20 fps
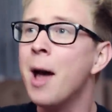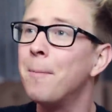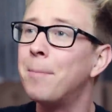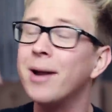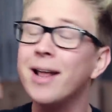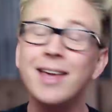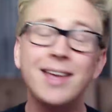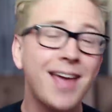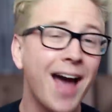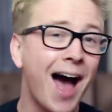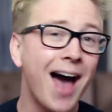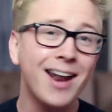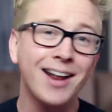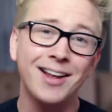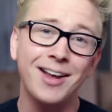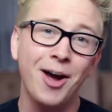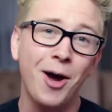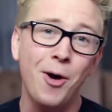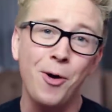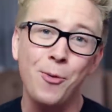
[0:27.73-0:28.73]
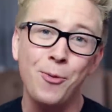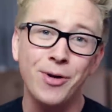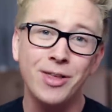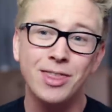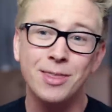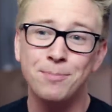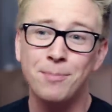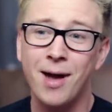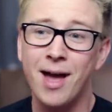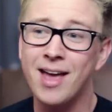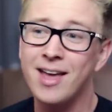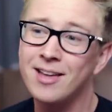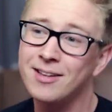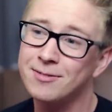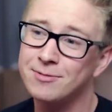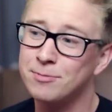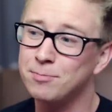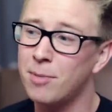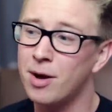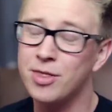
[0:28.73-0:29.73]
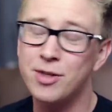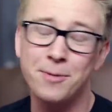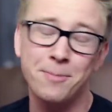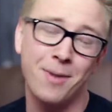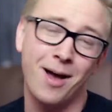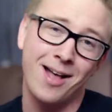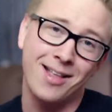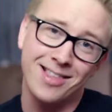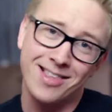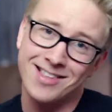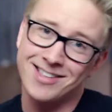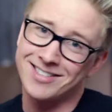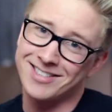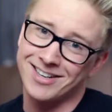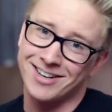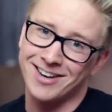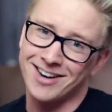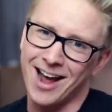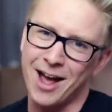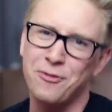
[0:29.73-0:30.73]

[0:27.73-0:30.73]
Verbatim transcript: but I gotta go with my mother monster.